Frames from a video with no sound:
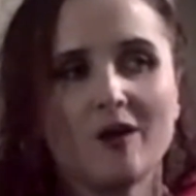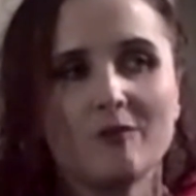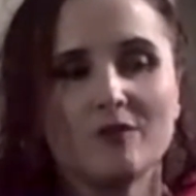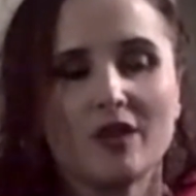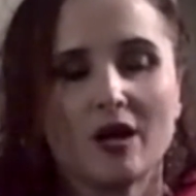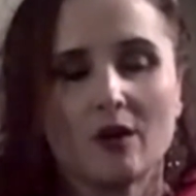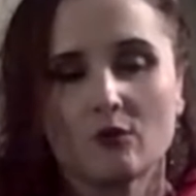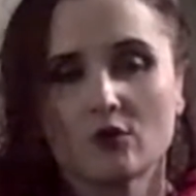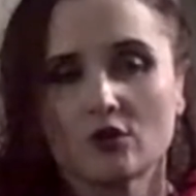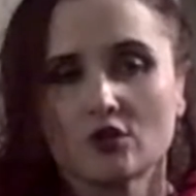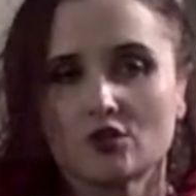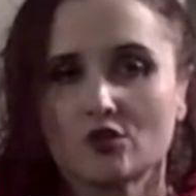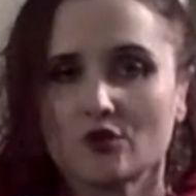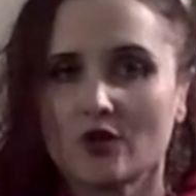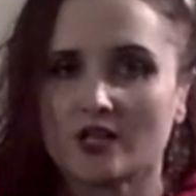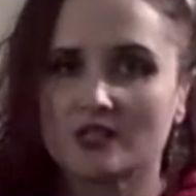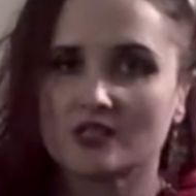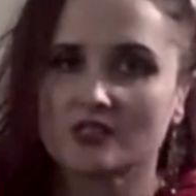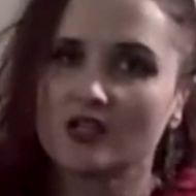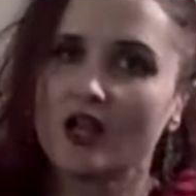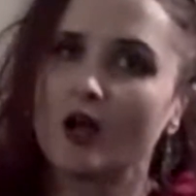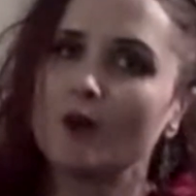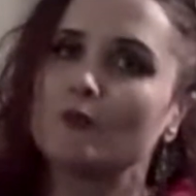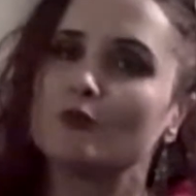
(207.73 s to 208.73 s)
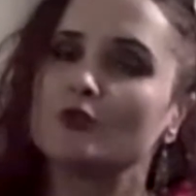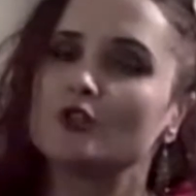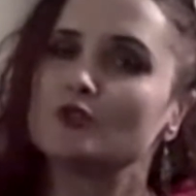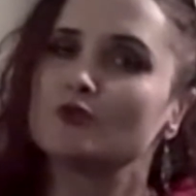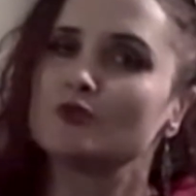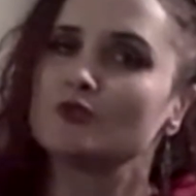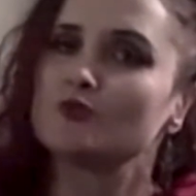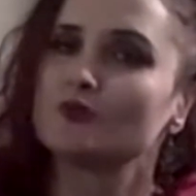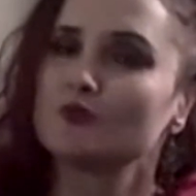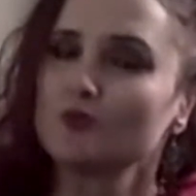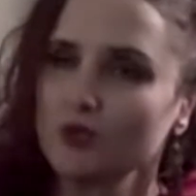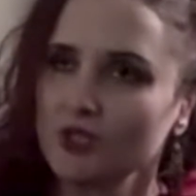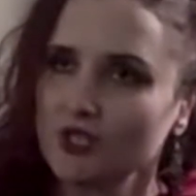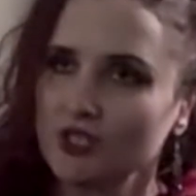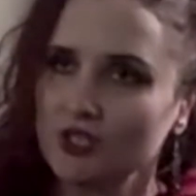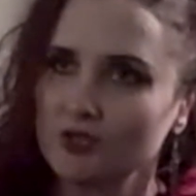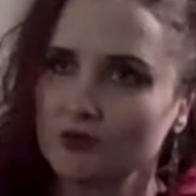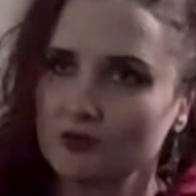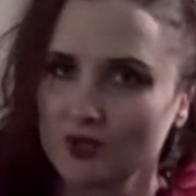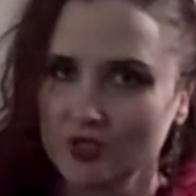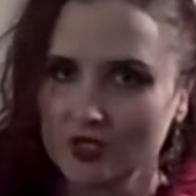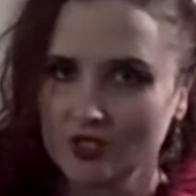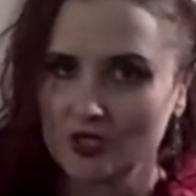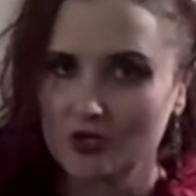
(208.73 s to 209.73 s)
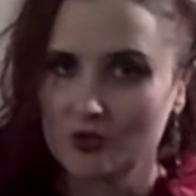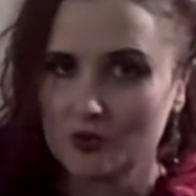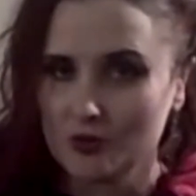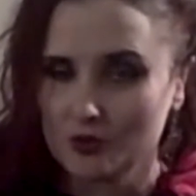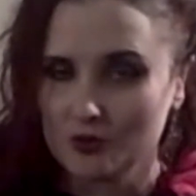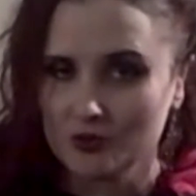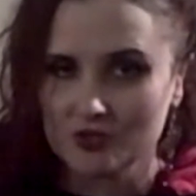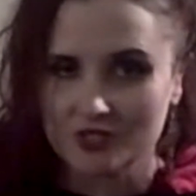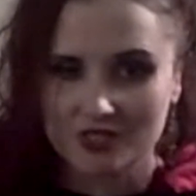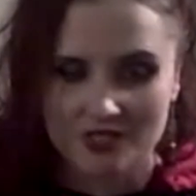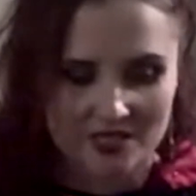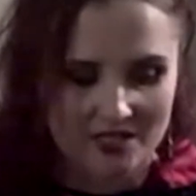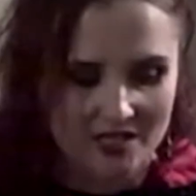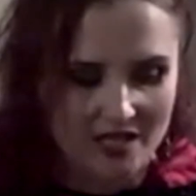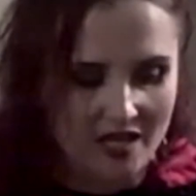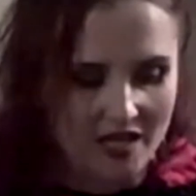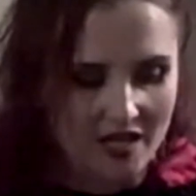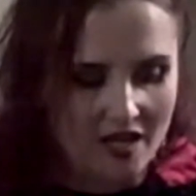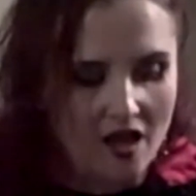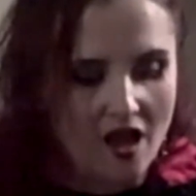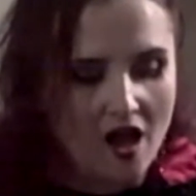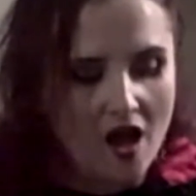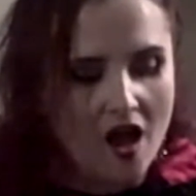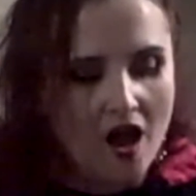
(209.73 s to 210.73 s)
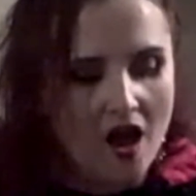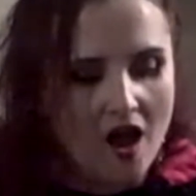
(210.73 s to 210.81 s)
that were dressed up, which was really, really cool to see.